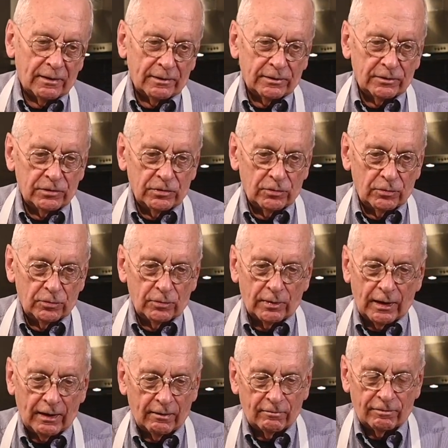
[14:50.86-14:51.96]
you
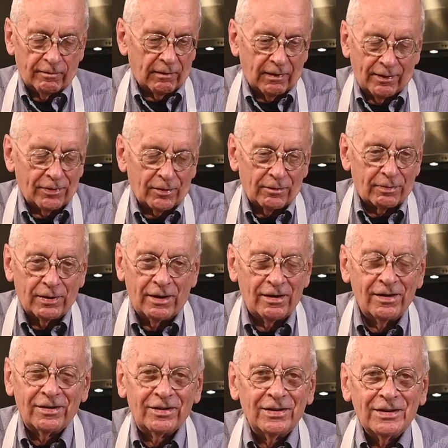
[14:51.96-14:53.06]
have other
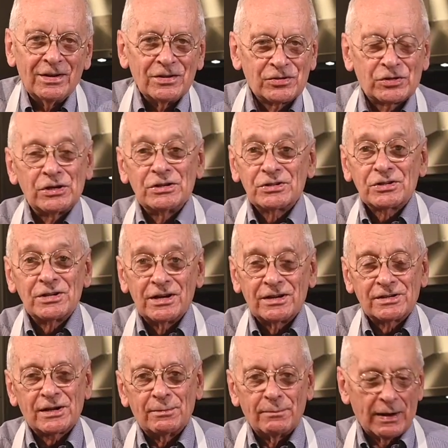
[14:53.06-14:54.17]

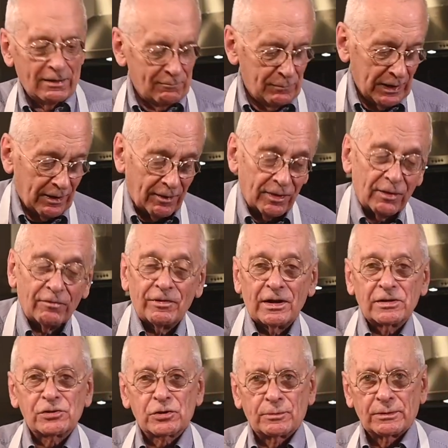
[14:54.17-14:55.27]
seasonings that may have been on the
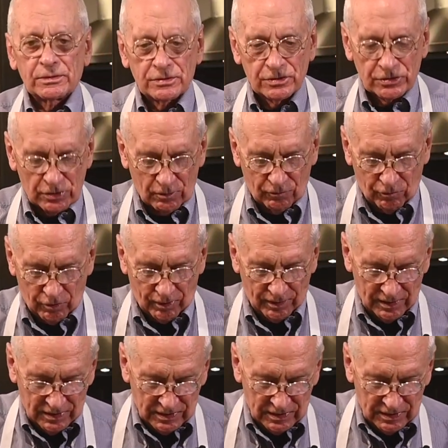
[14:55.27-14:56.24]
vegetables and so forth,